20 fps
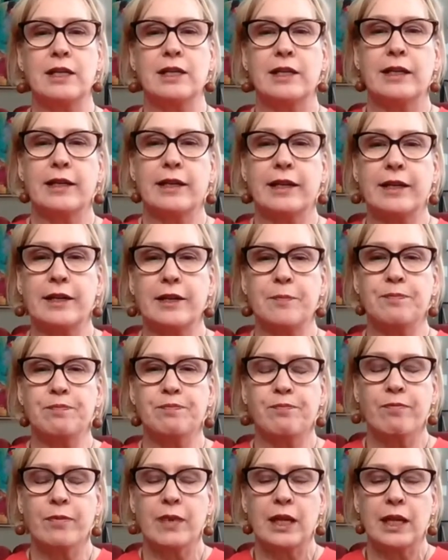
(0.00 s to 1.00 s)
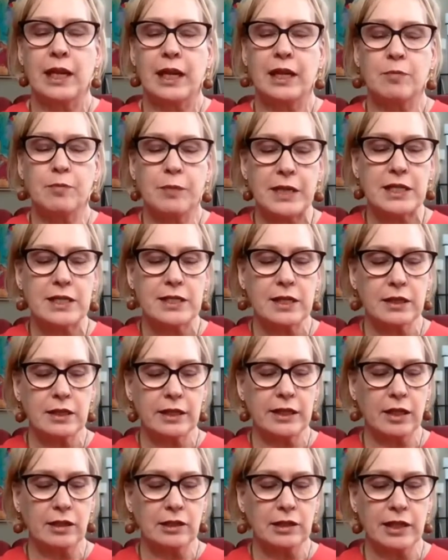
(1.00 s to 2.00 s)
Um, and basically,
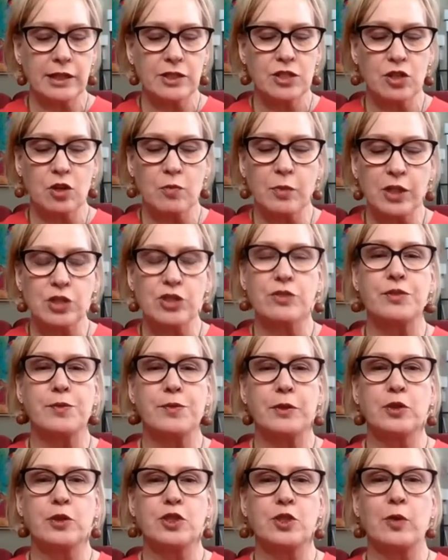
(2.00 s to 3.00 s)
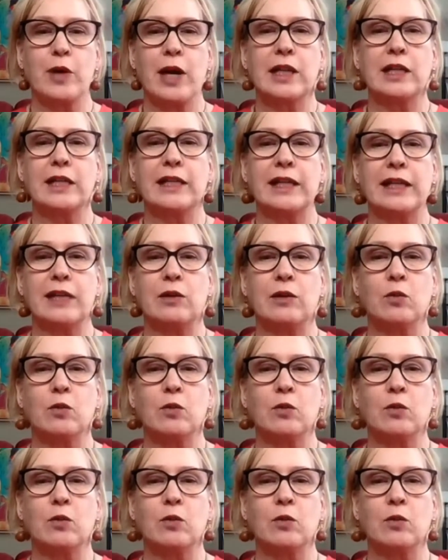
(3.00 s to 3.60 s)
unlike so much of spirituality,